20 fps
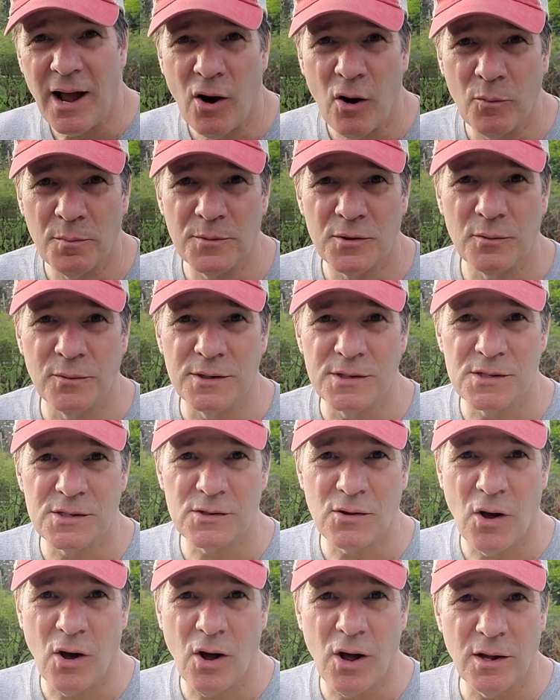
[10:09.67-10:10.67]
hope to
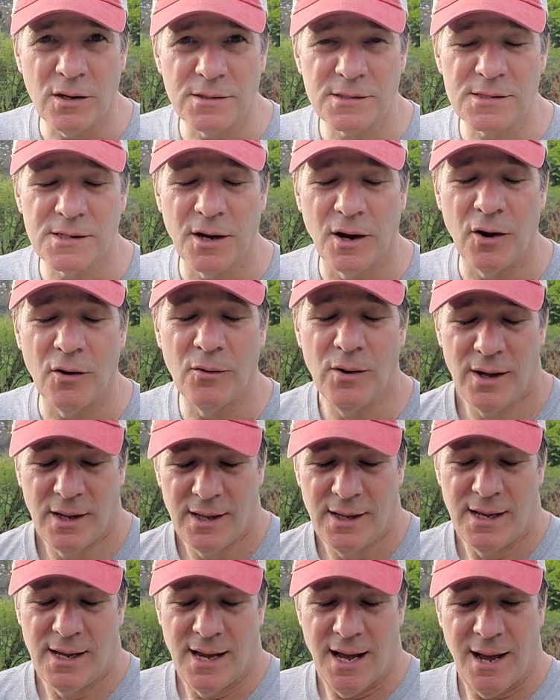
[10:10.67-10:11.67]
install. So
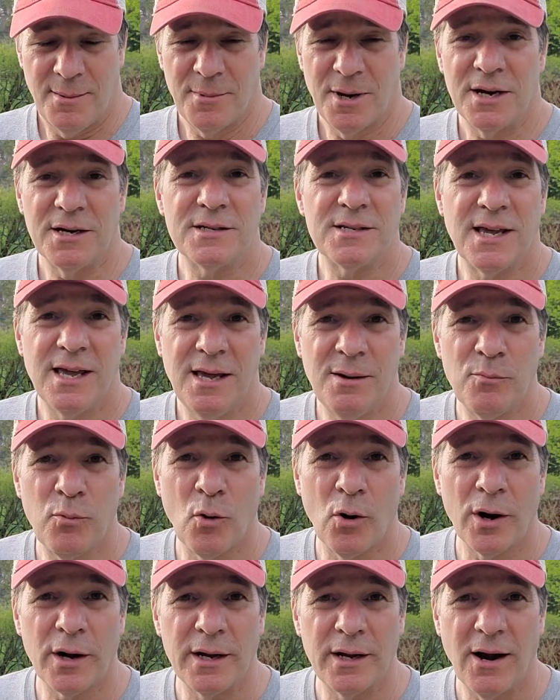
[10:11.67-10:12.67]
I'm going to keep
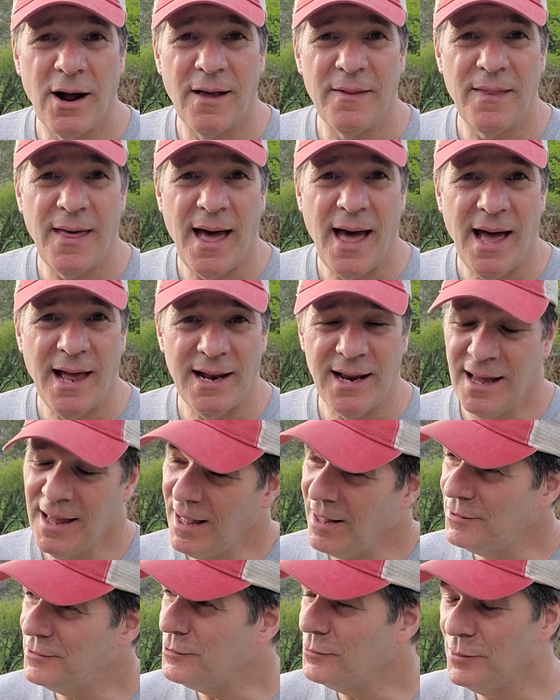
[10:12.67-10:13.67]
working on that.
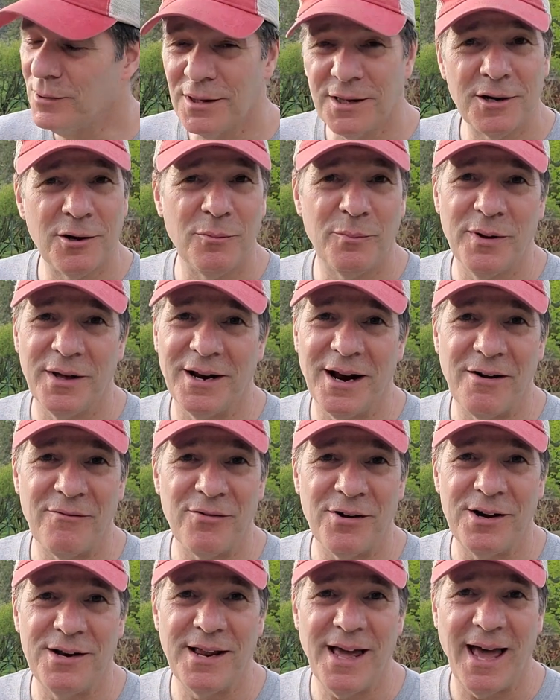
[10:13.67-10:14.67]
I'll do a little bit
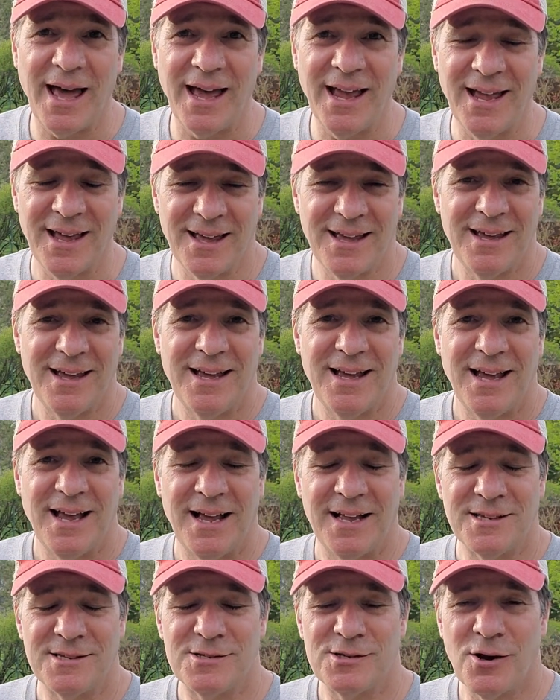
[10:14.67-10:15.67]
every day,
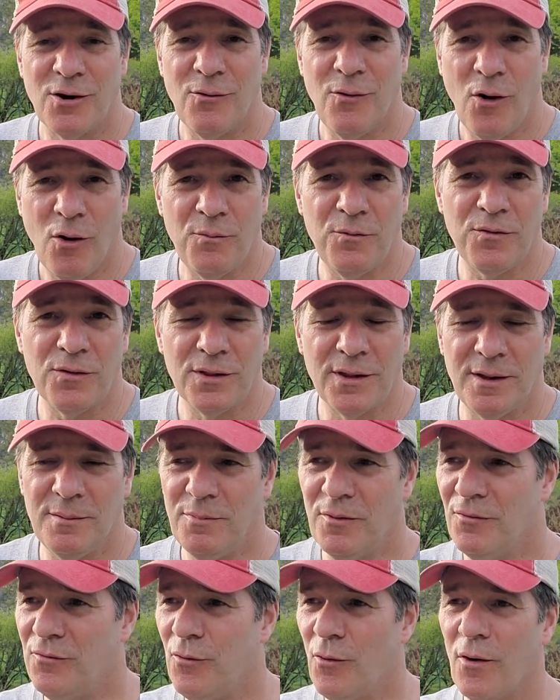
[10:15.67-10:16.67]
and so hopefully
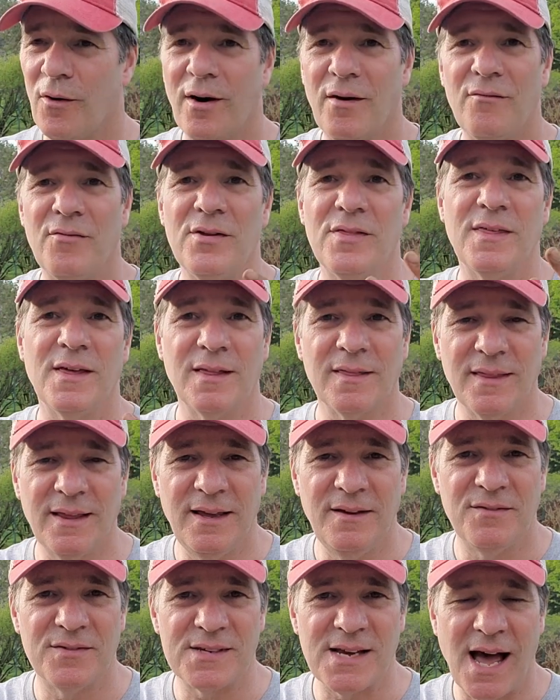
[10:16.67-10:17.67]
before everything
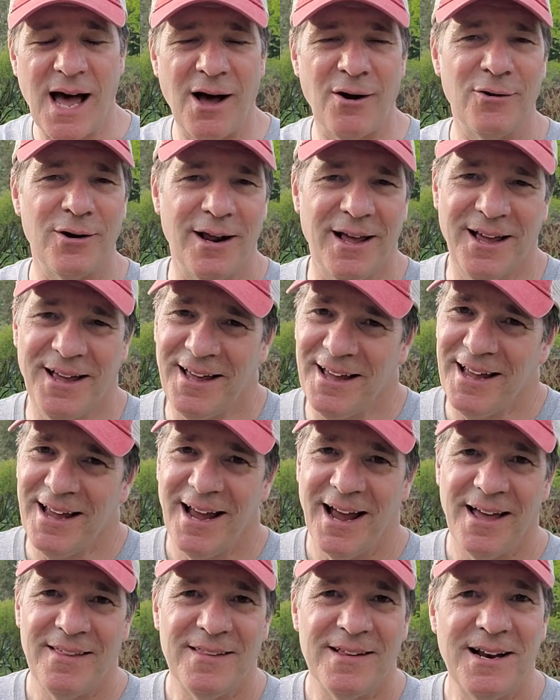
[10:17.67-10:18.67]
leaves out
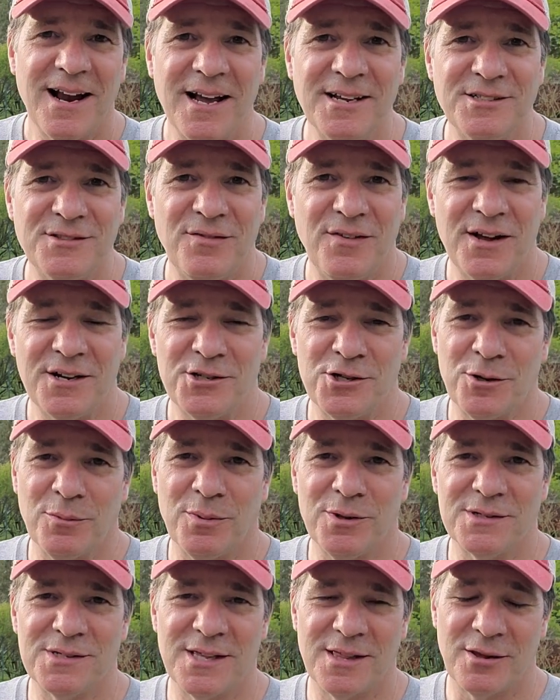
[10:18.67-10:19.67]
and the nice
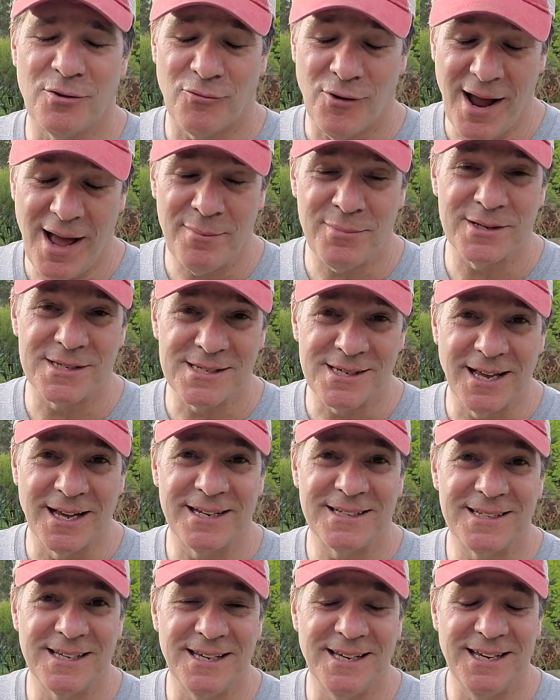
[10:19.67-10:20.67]
vegetables that the rabbits
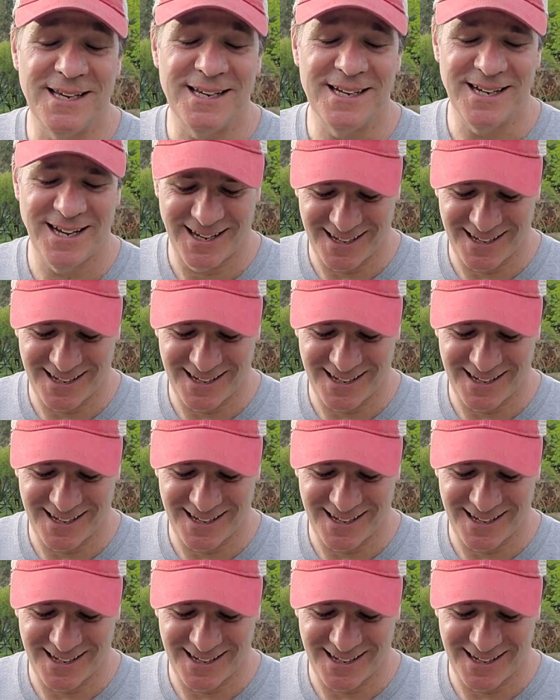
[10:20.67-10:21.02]
like to eat